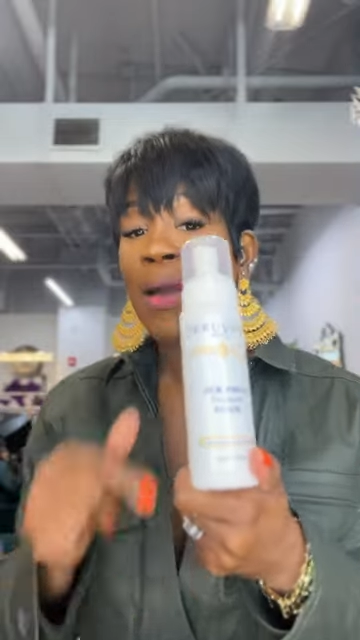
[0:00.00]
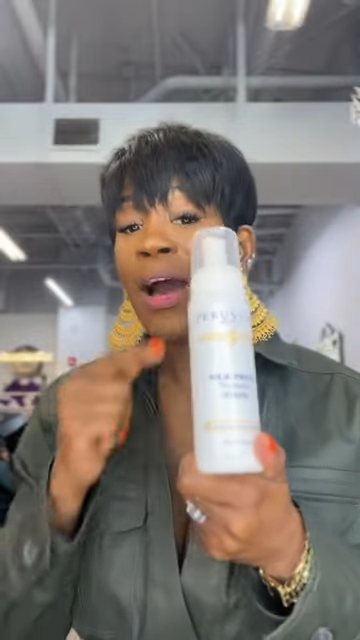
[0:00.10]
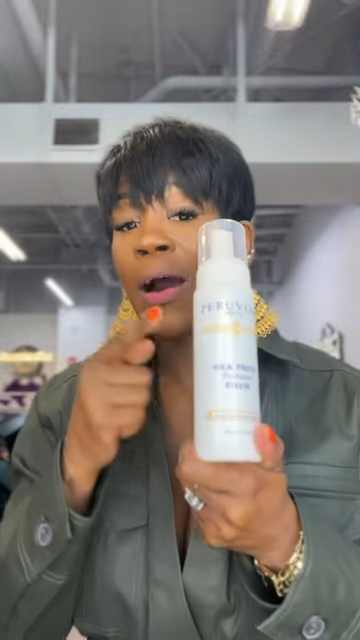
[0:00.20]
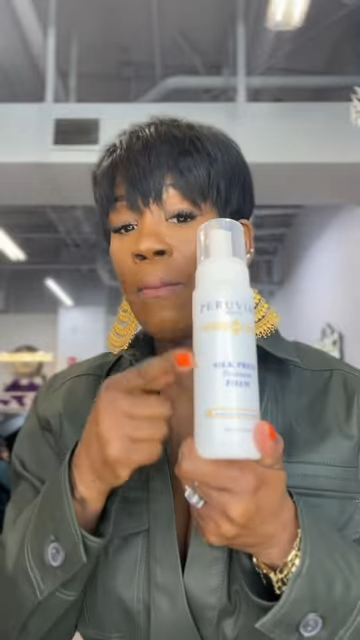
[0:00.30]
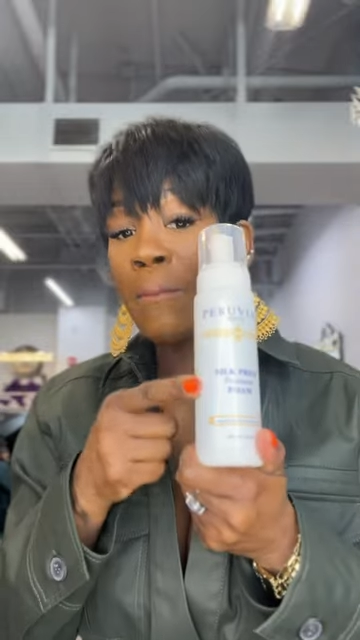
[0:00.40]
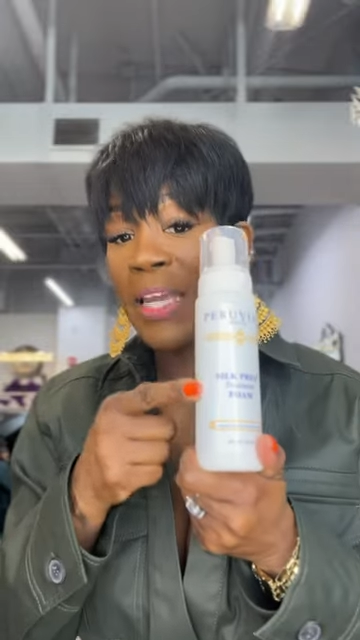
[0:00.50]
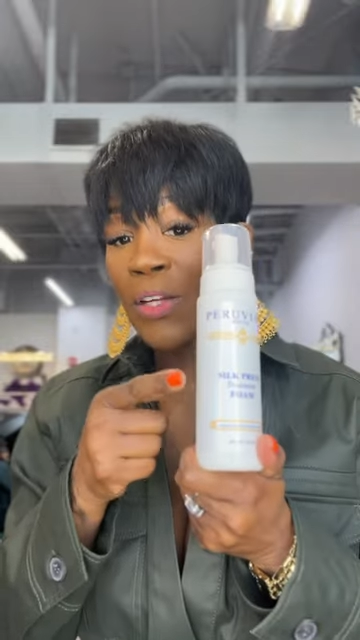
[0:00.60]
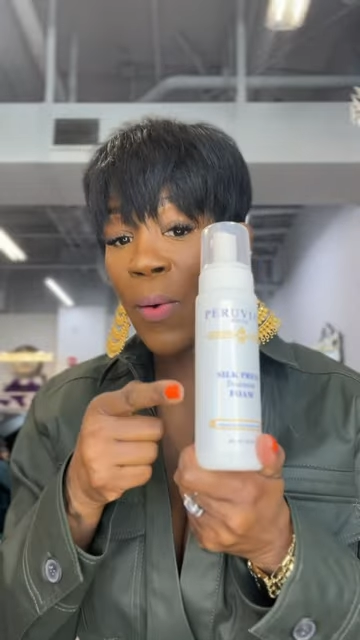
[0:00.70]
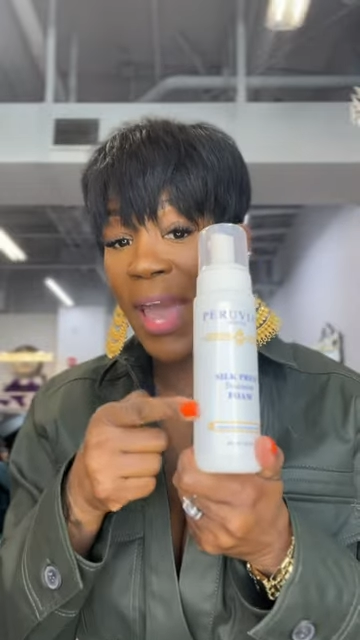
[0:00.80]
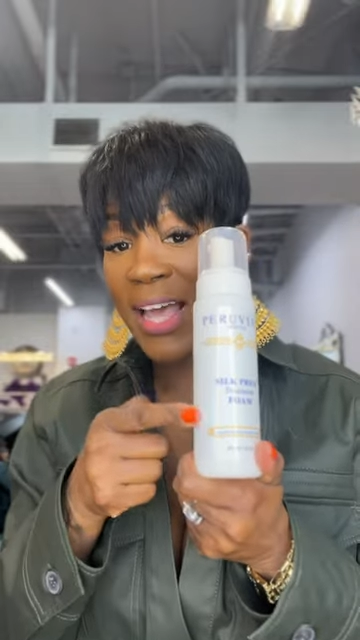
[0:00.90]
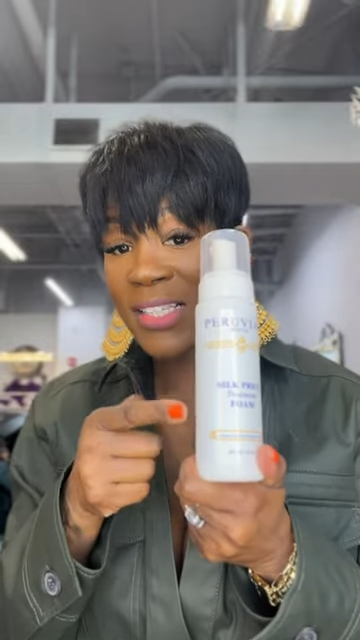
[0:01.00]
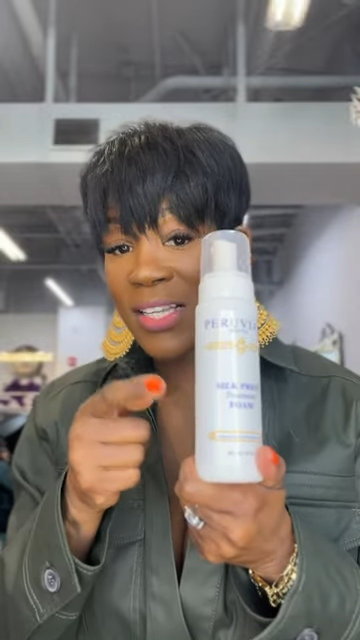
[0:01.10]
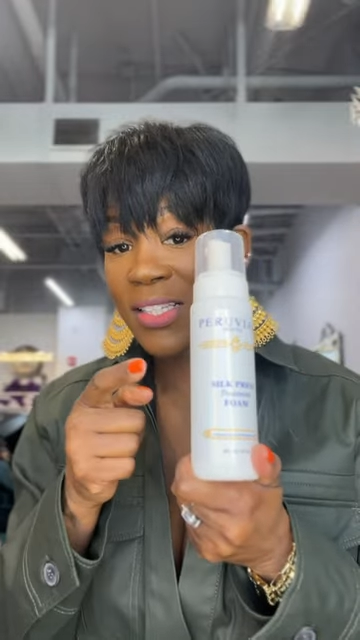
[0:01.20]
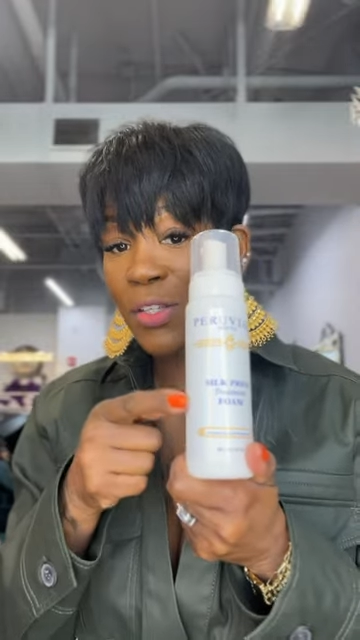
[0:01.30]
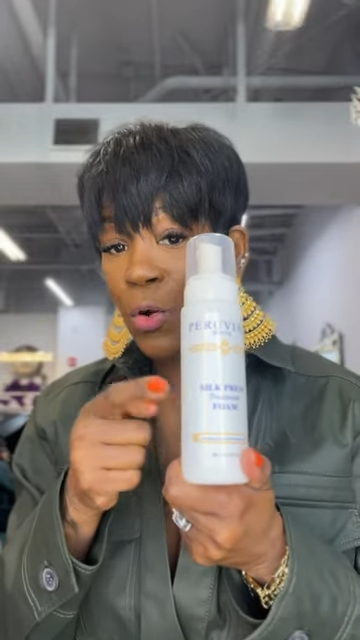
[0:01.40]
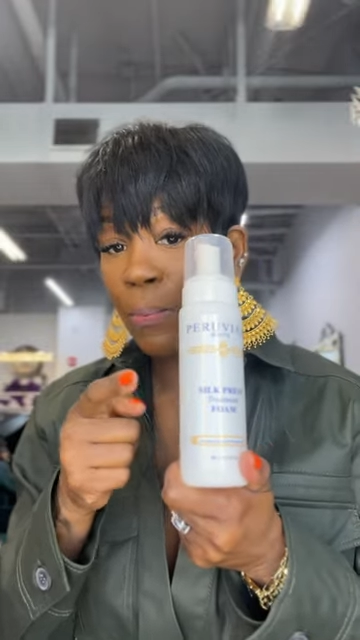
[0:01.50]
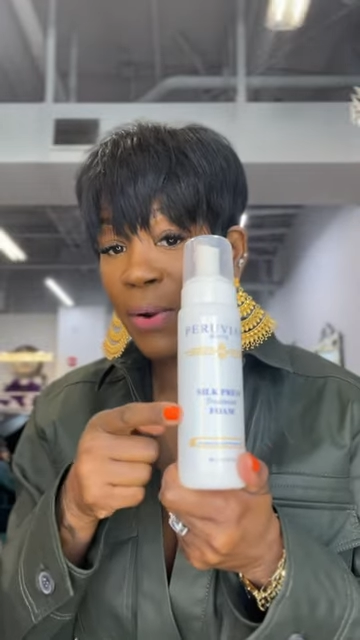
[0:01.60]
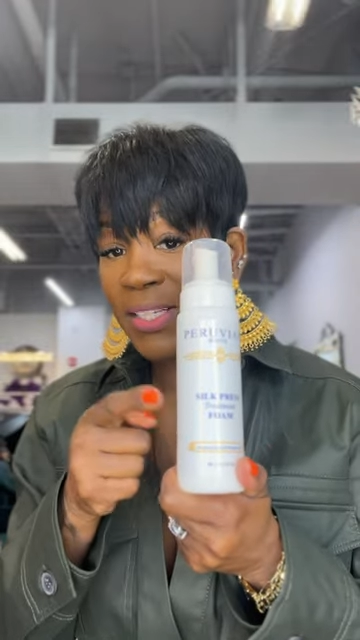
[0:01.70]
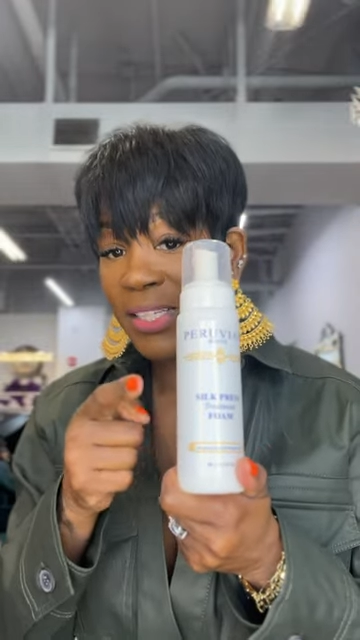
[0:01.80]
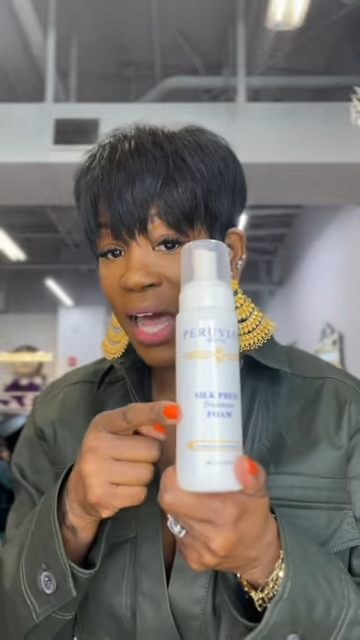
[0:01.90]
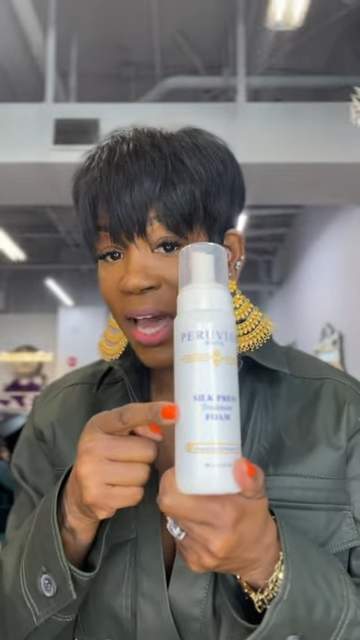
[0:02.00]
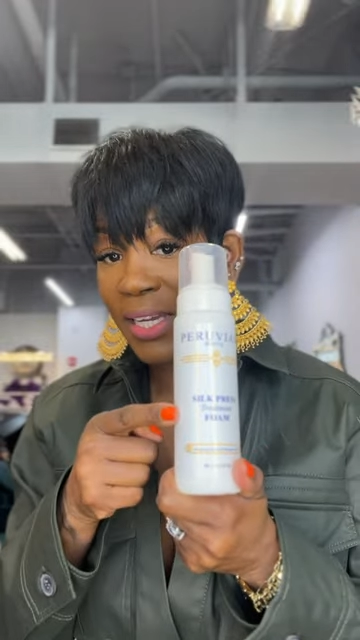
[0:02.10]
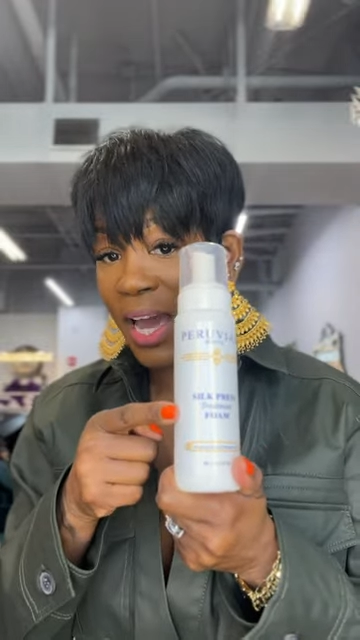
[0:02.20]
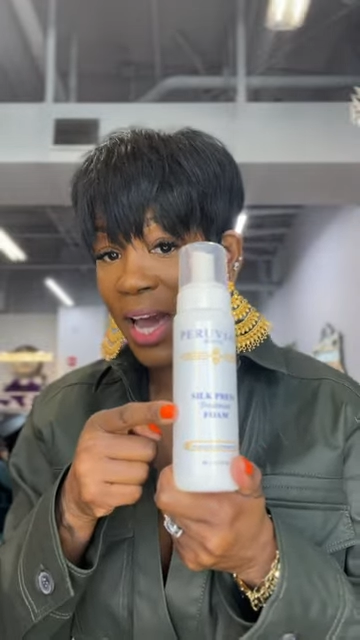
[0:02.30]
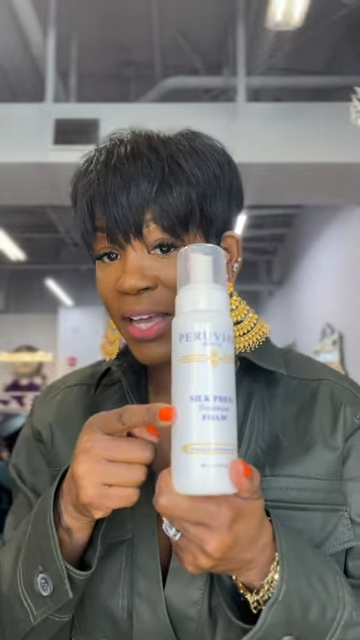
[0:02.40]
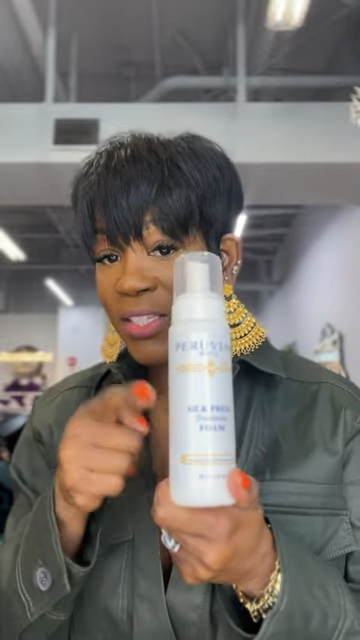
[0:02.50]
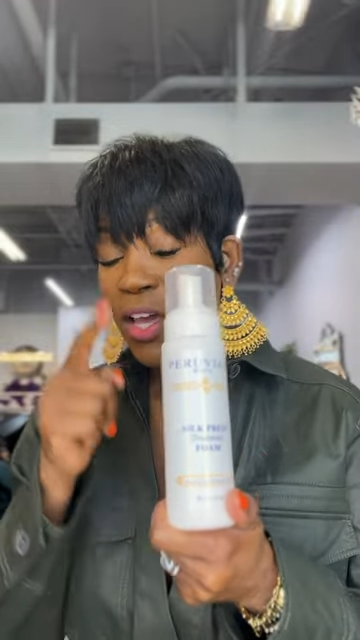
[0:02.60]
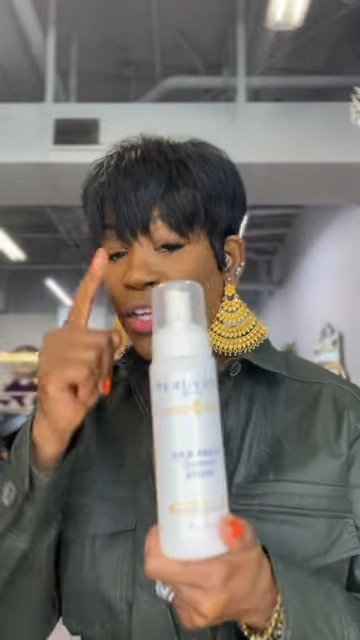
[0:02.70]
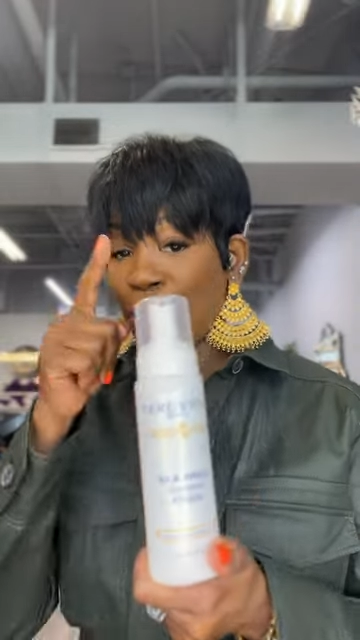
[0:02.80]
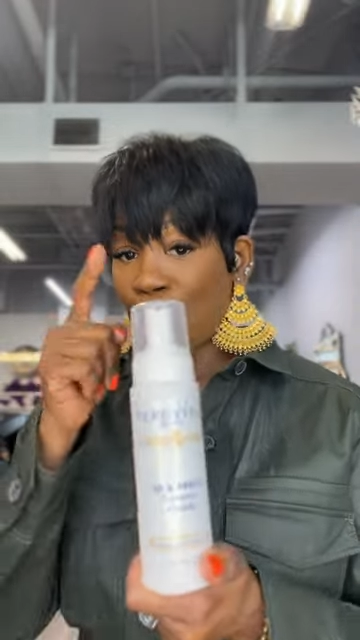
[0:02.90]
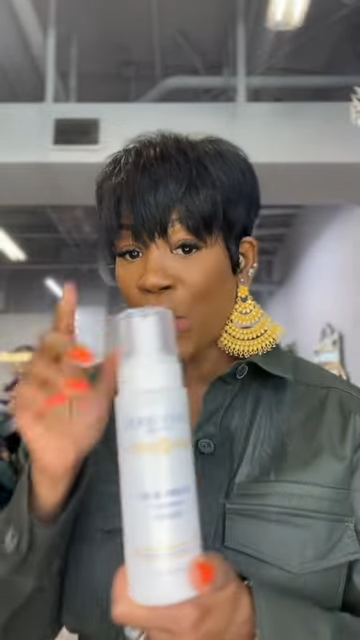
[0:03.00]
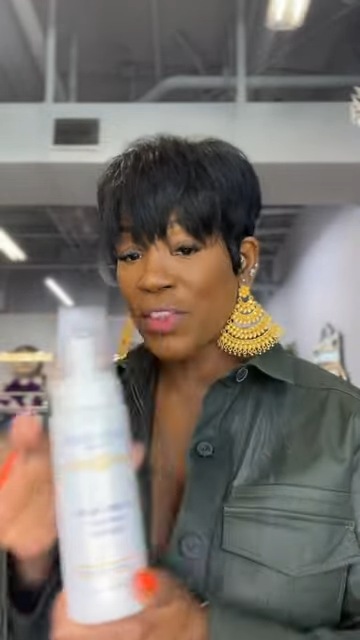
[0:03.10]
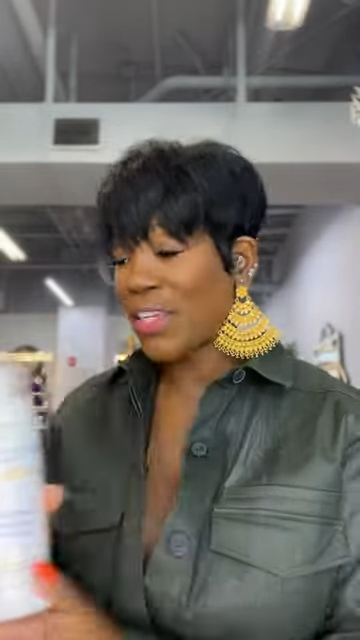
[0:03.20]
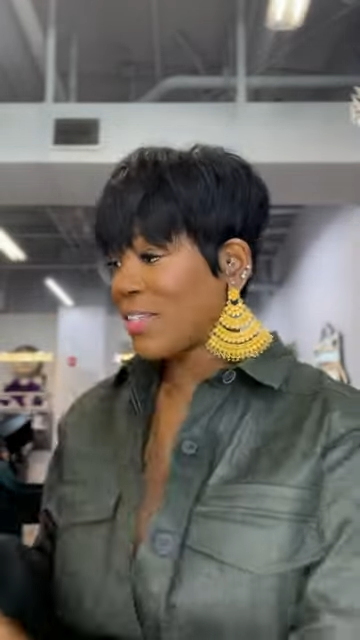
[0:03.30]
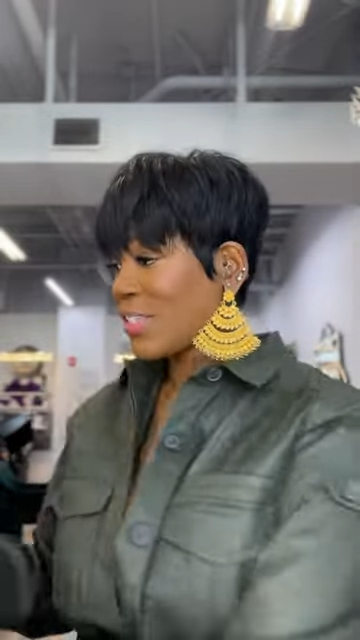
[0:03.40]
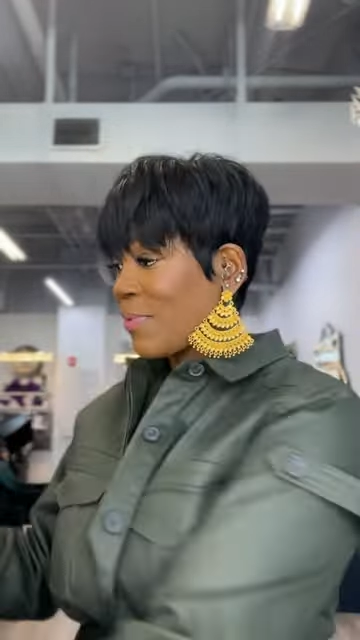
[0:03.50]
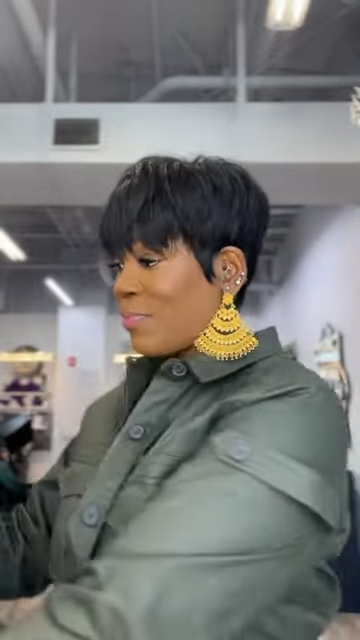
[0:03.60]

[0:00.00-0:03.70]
Amino acid silk press line, guys. You want this.